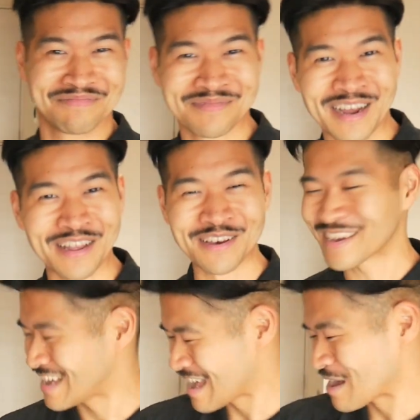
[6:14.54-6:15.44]
I don't know.
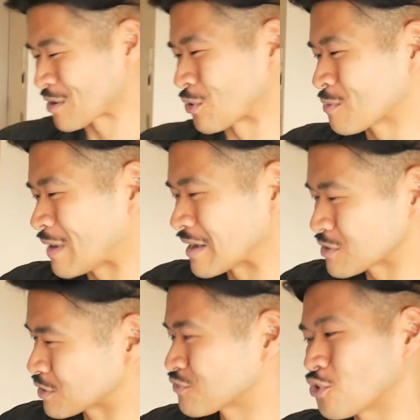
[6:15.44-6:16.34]
Quarter button, so
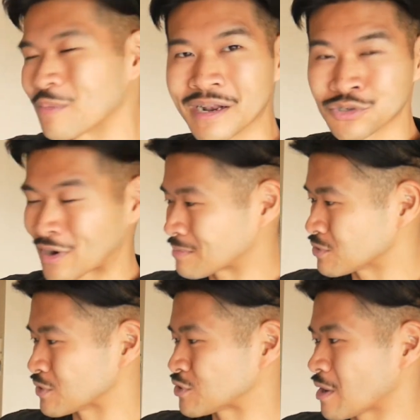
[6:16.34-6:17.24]
there's four buttons right up
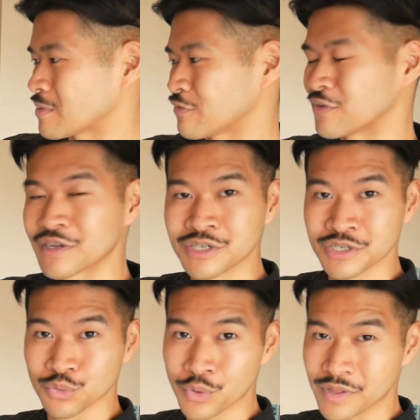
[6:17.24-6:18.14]
to the top that
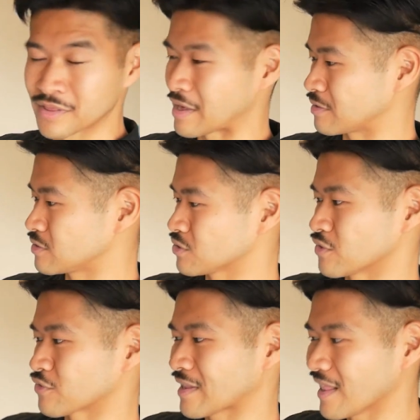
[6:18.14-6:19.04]
finishes with that sort
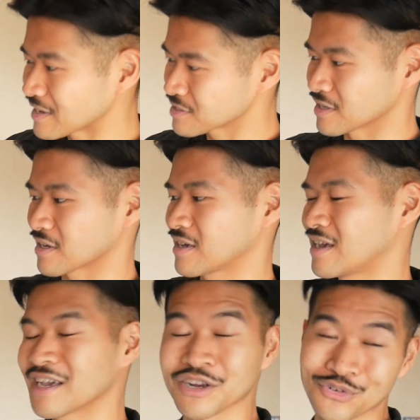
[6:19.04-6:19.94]
of classic
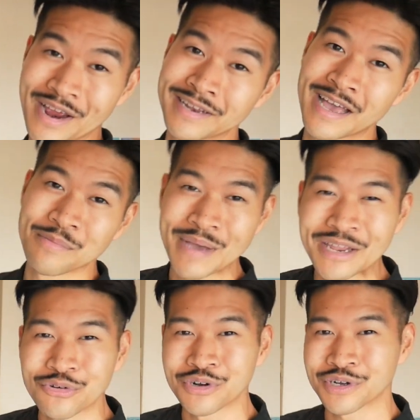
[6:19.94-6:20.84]
granddad
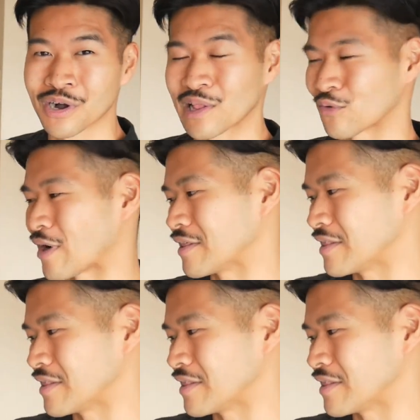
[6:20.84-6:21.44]
Mandarin collar right